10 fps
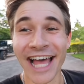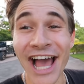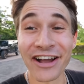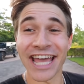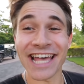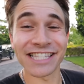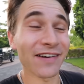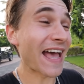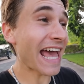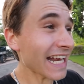Okay, so
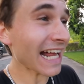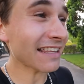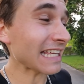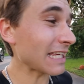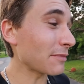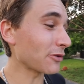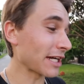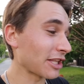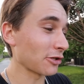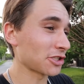I headed out of the emu
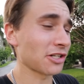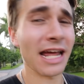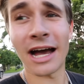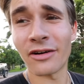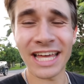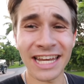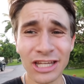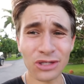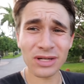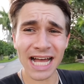enclosure now, and
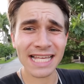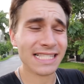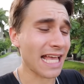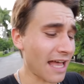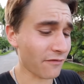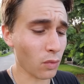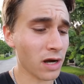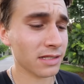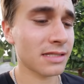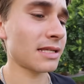you guys have
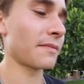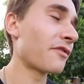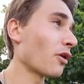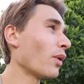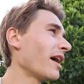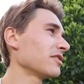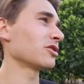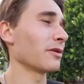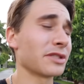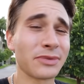wanted to see him for a while,
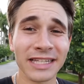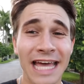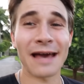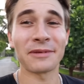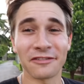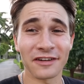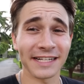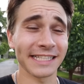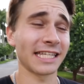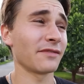so I was really happy to
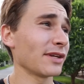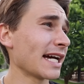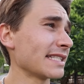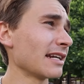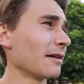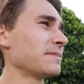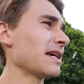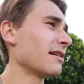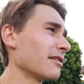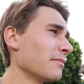finally give you guys an
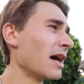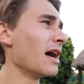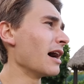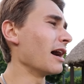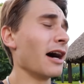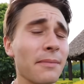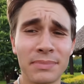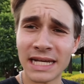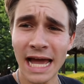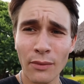update on him.
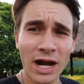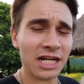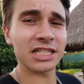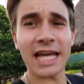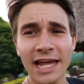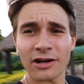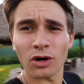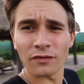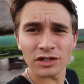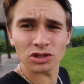But now we're actually headed
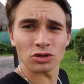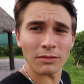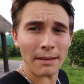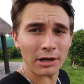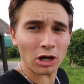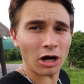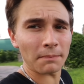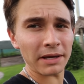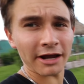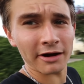over to my macaw
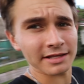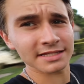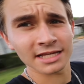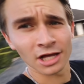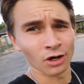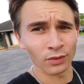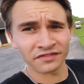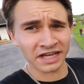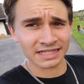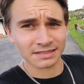parrots. We've
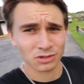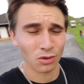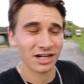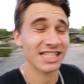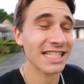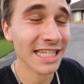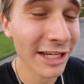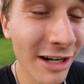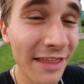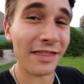got some tortoises
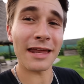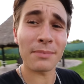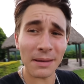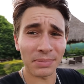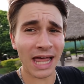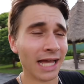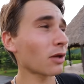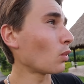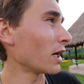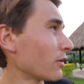here, and then my black
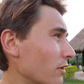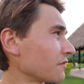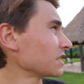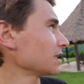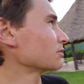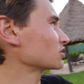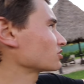and white ruffed lemurs.